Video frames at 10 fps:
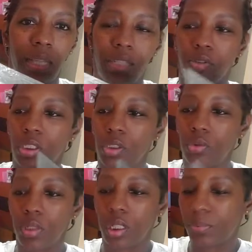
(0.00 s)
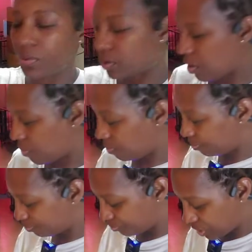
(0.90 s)
actually 2 cups. So
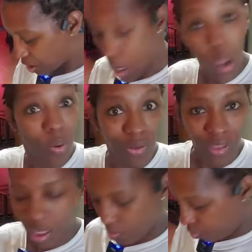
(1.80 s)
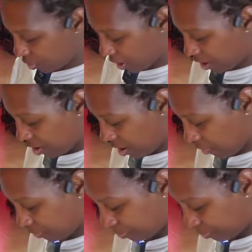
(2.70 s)
yeah, we're getting there.